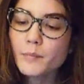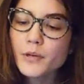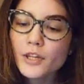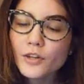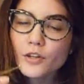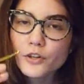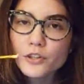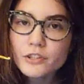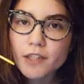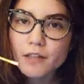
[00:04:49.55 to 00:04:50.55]
But you know, you
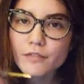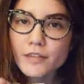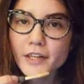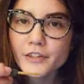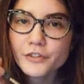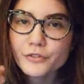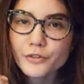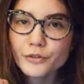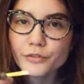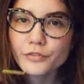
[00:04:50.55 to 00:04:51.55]
just gotta find your
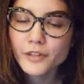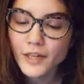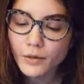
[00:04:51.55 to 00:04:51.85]
groove.